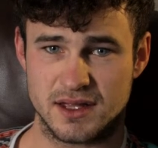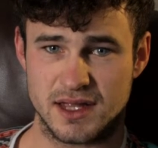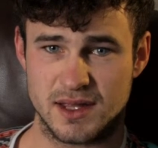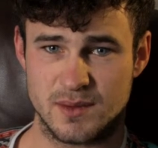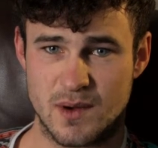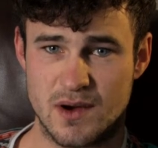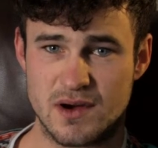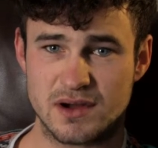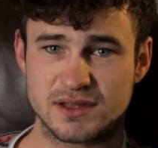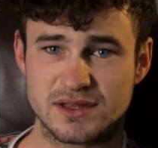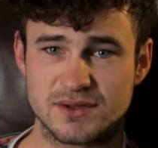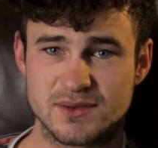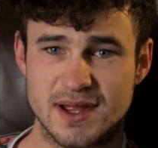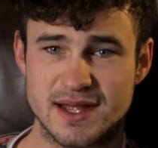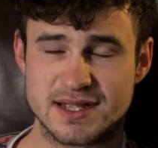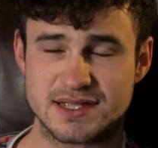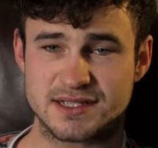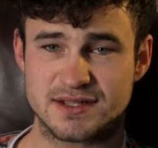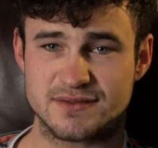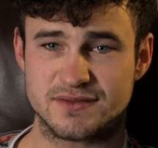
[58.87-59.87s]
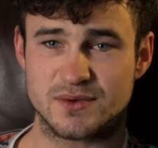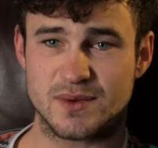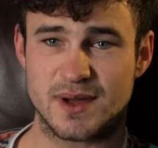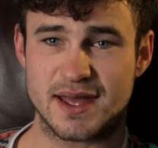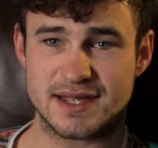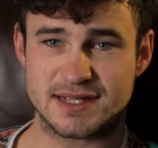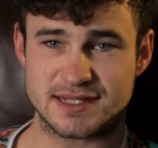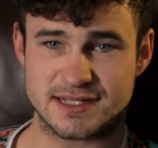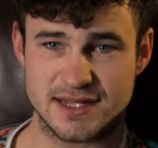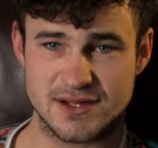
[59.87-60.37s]
He walked the rest of the
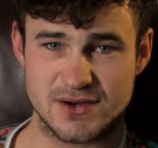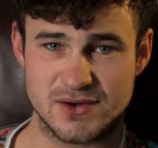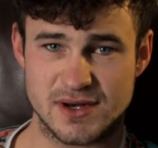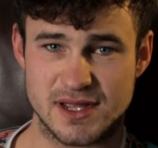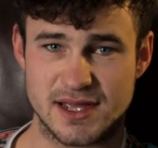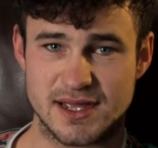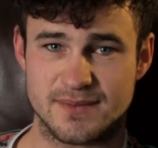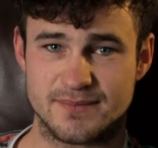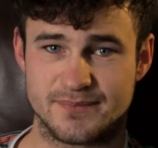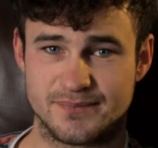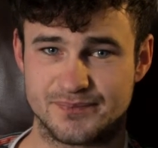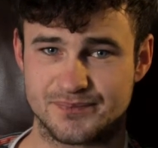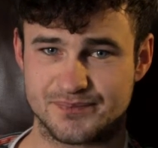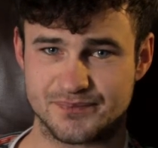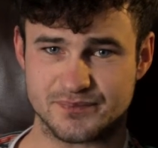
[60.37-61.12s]
way slowly.